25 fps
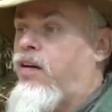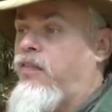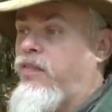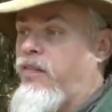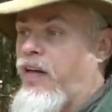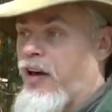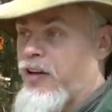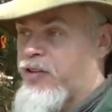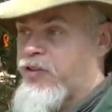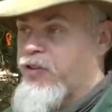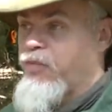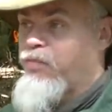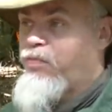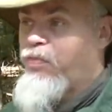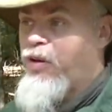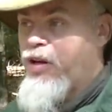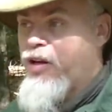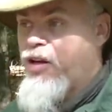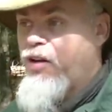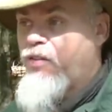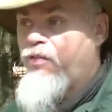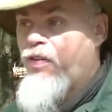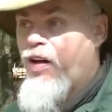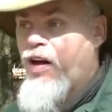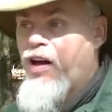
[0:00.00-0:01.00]
That's a
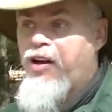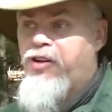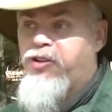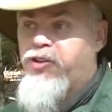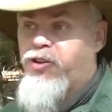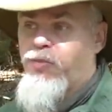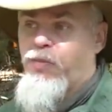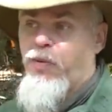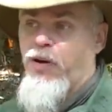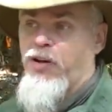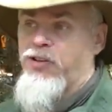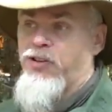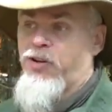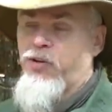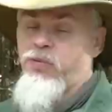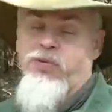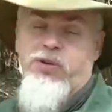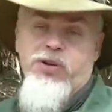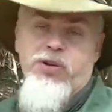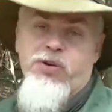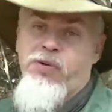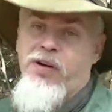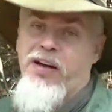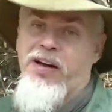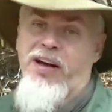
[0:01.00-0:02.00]
big advantage, especially
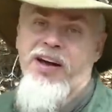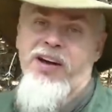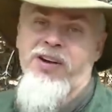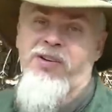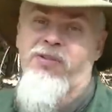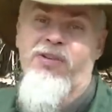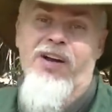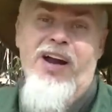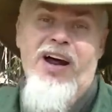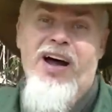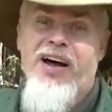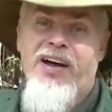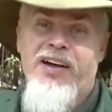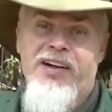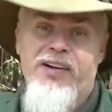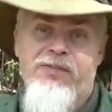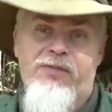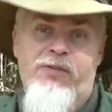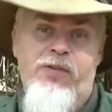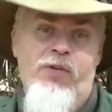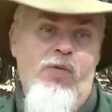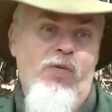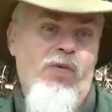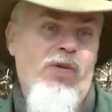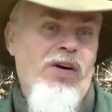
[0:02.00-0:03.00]
when you ain't got no light.
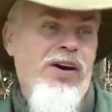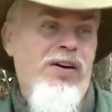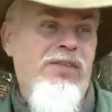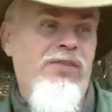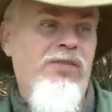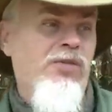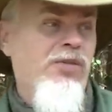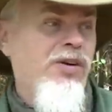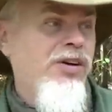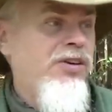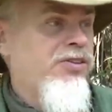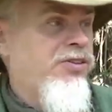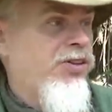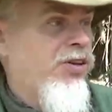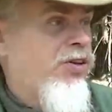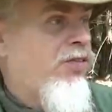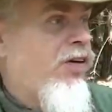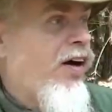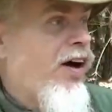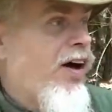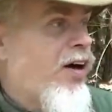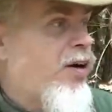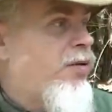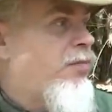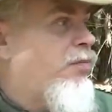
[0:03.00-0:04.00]
For whatever reason,
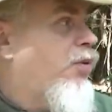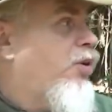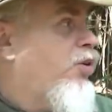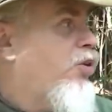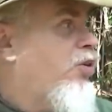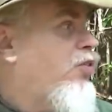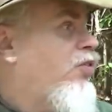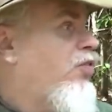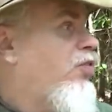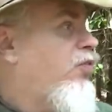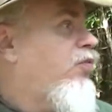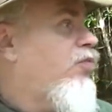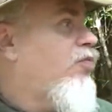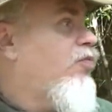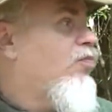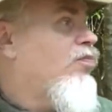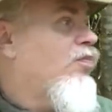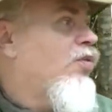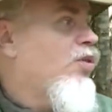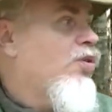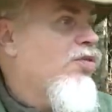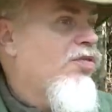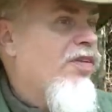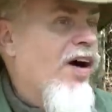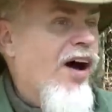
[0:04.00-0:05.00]
you've had to
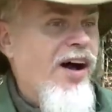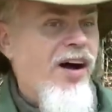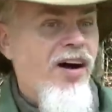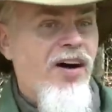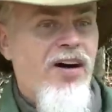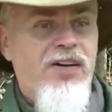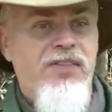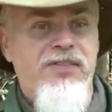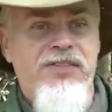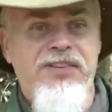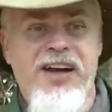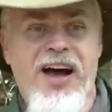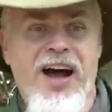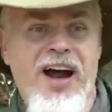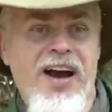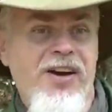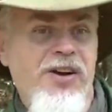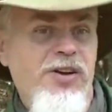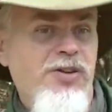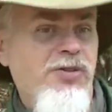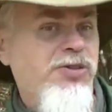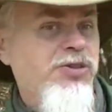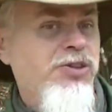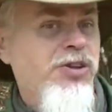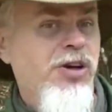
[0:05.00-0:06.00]
move out, gotta
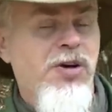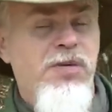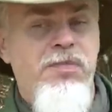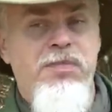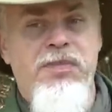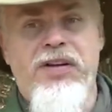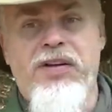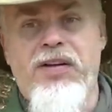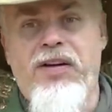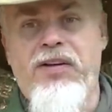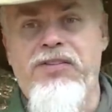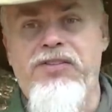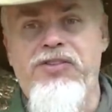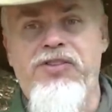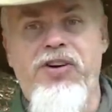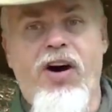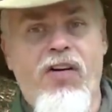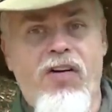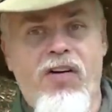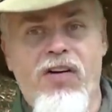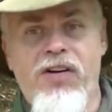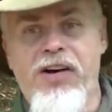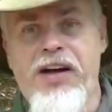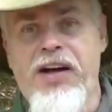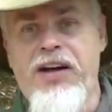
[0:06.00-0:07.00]
do something in the
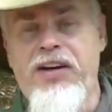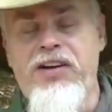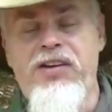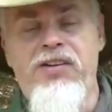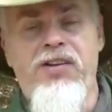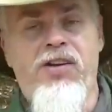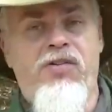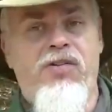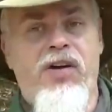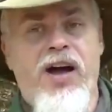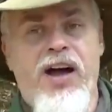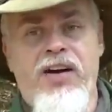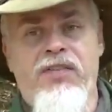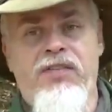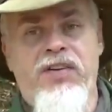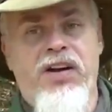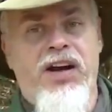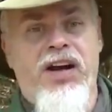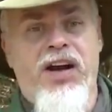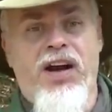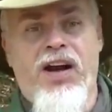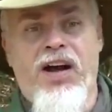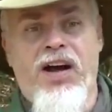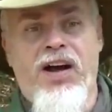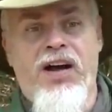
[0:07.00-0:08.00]
dark, and you don't have
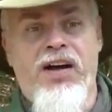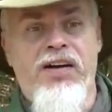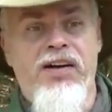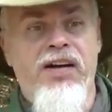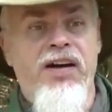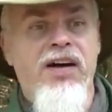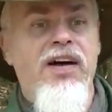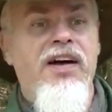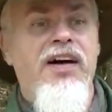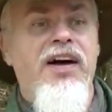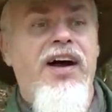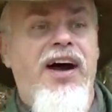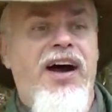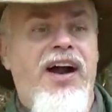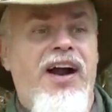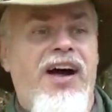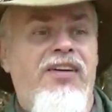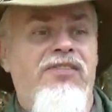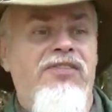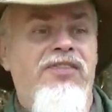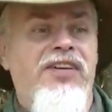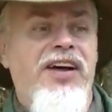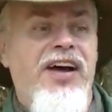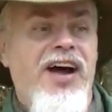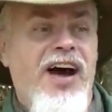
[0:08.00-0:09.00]
any light, and
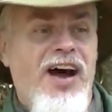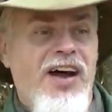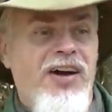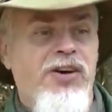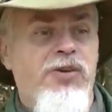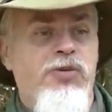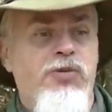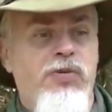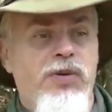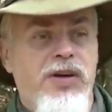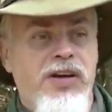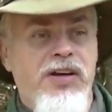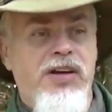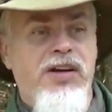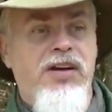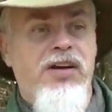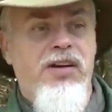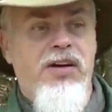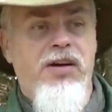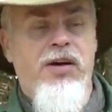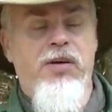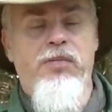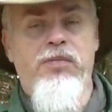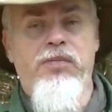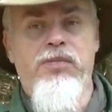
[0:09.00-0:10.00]
I've got to rig
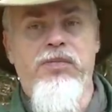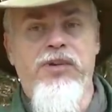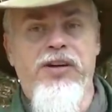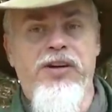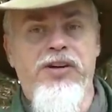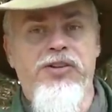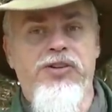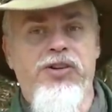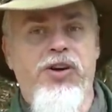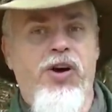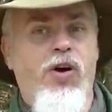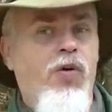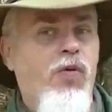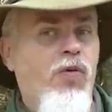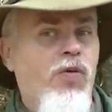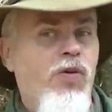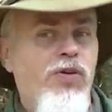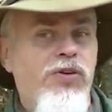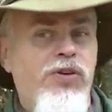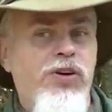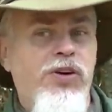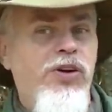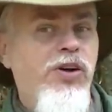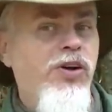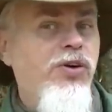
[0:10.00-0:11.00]
up this
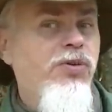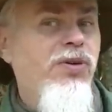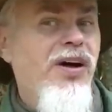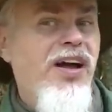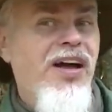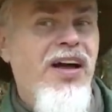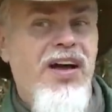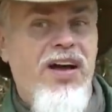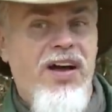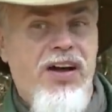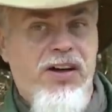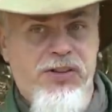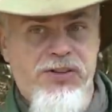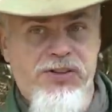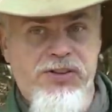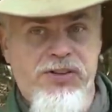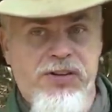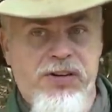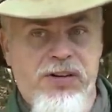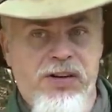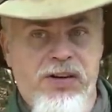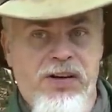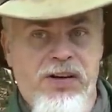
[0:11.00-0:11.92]
cord to do X.